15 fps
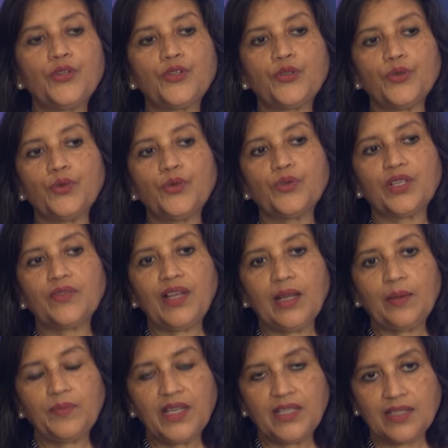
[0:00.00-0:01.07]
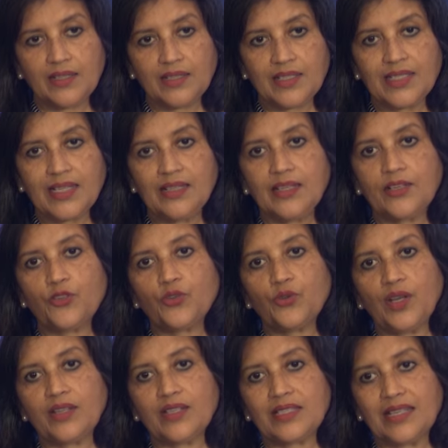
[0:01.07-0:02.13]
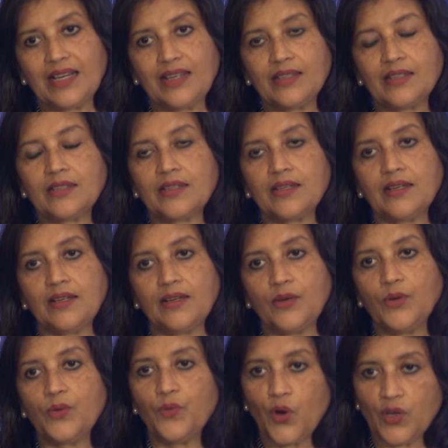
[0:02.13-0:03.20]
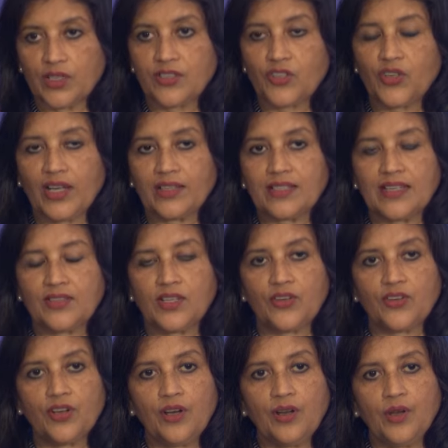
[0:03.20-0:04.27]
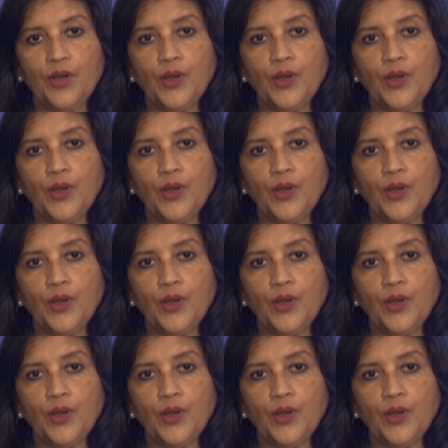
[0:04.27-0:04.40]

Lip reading: to develop that understanding, to understand what strengths, et cetera.